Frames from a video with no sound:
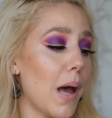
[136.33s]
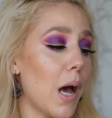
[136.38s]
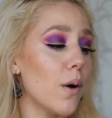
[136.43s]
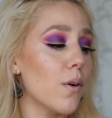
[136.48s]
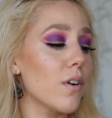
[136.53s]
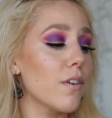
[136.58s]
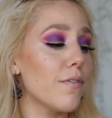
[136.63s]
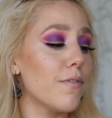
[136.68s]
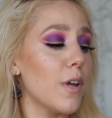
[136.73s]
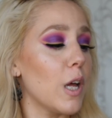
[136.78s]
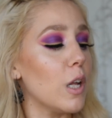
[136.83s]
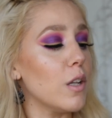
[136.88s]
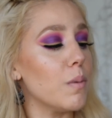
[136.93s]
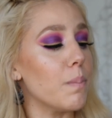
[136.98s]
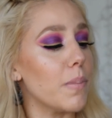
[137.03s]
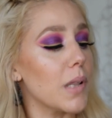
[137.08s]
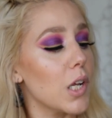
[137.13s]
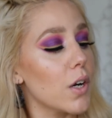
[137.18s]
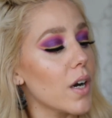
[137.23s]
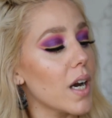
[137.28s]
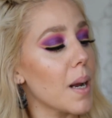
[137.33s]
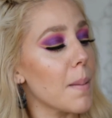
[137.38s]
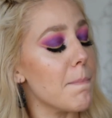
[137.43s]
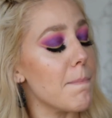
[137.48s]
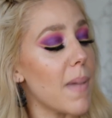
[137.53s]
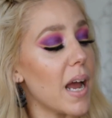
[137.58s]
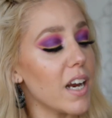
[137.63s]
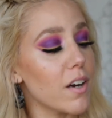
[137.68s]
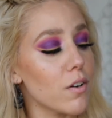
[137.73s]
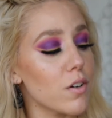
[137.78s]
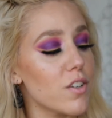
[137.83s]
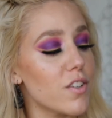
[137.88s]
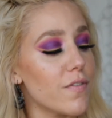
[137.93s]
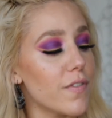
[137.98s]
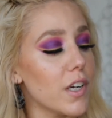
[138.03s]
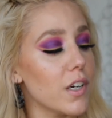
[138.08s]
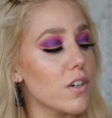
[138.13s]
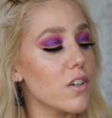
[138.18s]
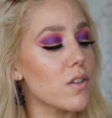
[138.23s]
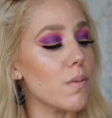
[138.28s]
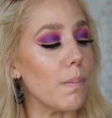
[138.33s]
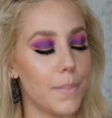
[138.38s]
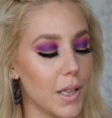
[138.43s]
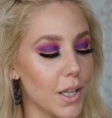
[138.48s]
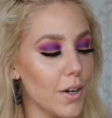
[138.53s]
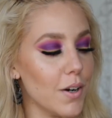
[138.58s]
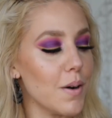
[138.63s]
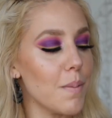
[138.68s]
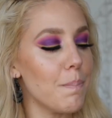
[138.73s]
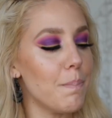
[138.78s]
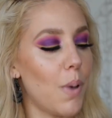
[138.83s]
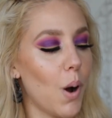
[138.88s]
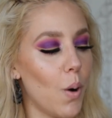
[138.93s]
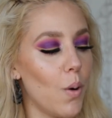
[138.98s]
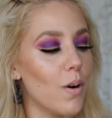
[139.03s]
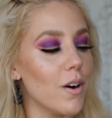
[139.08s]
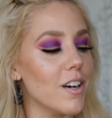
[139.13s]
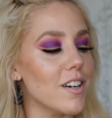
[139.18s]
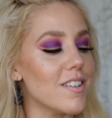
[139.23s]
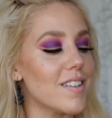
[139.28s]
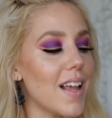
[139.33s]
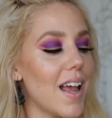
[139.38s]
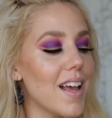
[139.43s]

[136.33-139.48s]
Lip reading: powder-filled blurring microspheres blur pores